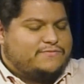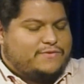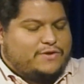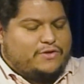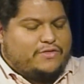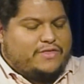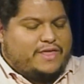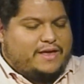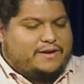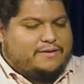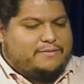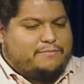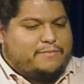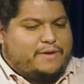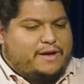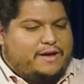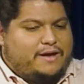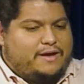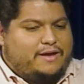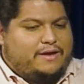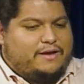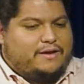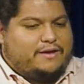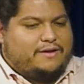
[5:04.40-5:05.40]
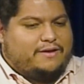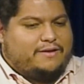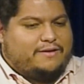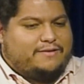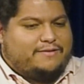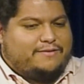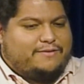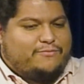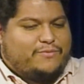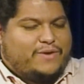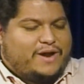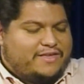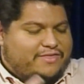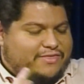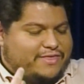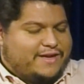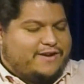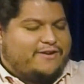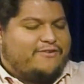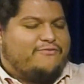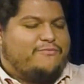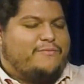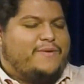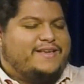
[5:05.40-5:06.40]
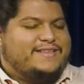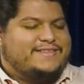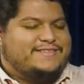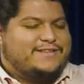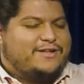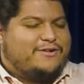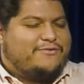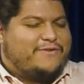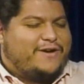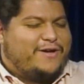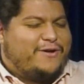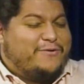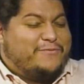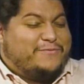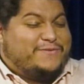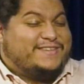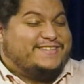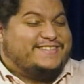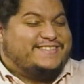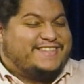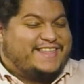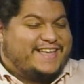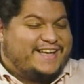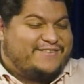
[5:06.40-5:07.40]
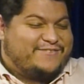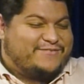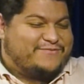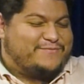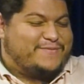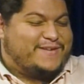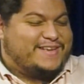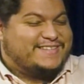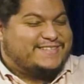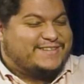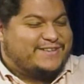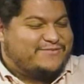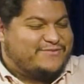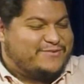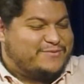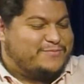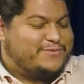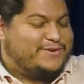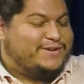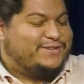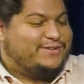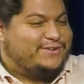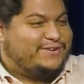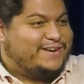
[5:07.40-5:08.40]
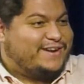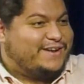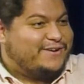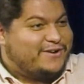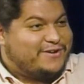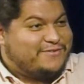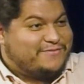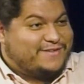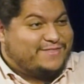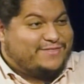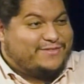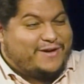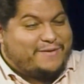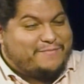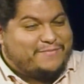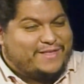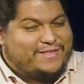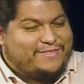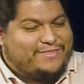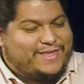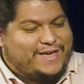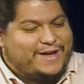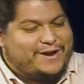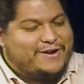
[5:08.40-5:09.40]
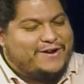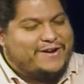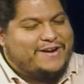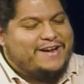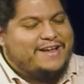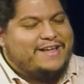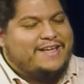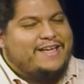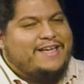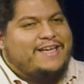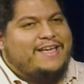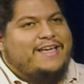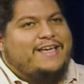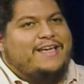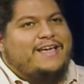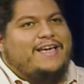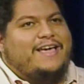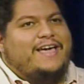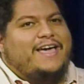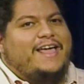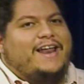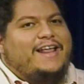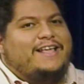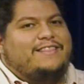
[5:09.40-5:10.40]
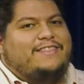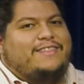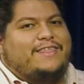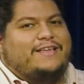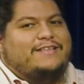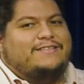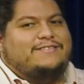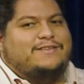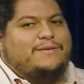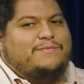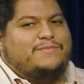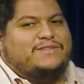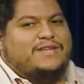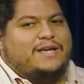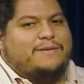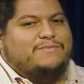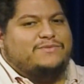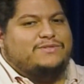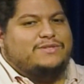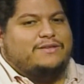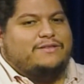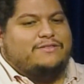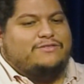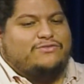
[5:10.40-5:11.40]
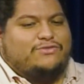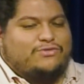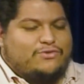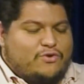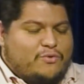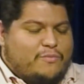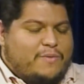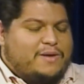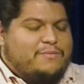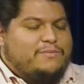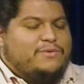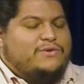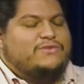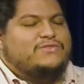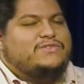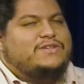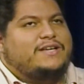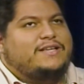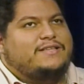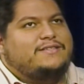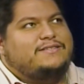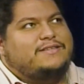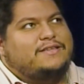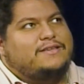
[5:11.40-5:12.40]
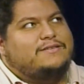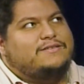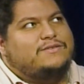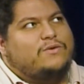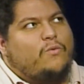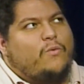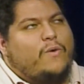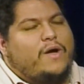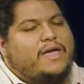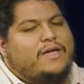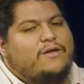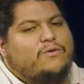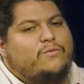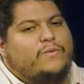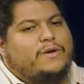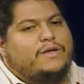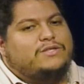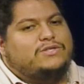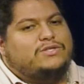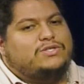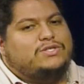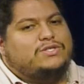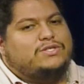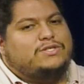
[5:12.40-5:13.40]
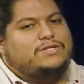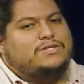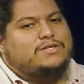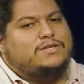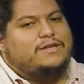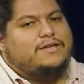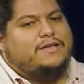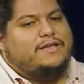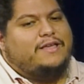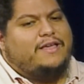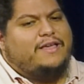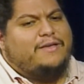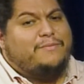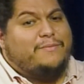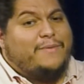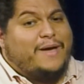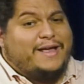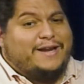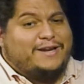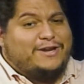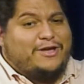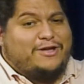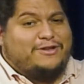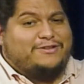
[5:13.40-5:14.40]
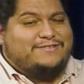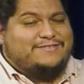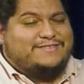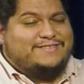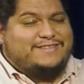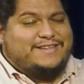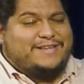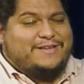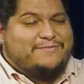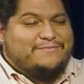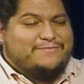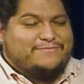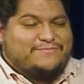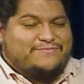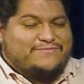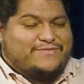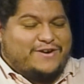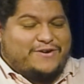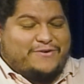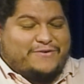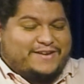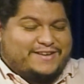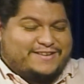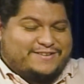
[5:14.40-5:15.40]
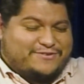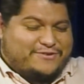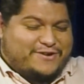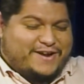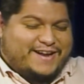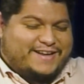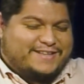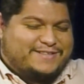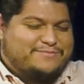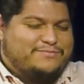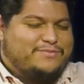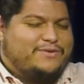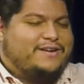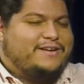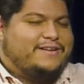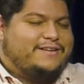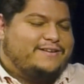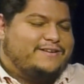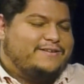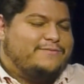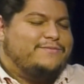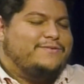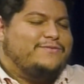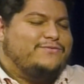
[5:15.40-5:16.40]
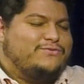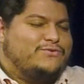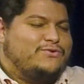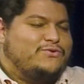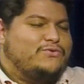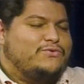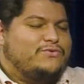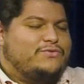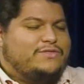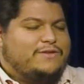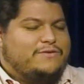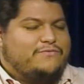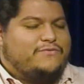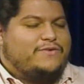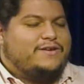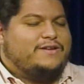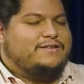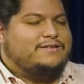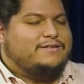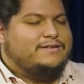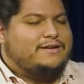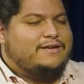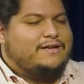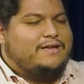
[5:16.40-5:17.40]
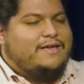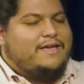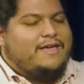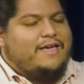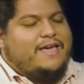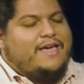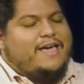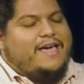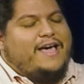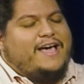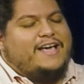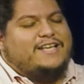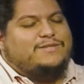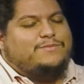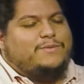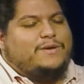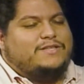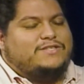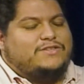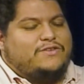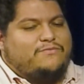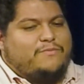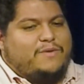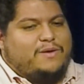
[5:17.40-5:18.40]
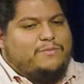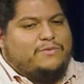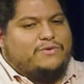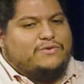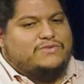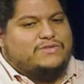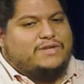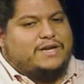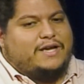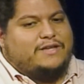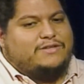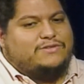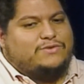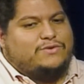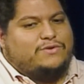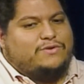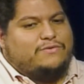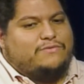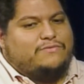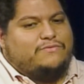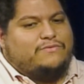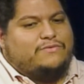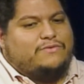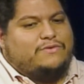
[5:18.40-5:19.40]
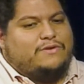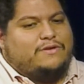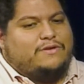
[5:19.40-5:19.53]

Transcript: feel that my when I think of myself, I always think of myself in Puerto Rico, even though I'm not there. And I think sometimes through my music is, is a way in which it might not seem very direct, but it, through different aspects of my music, I sort of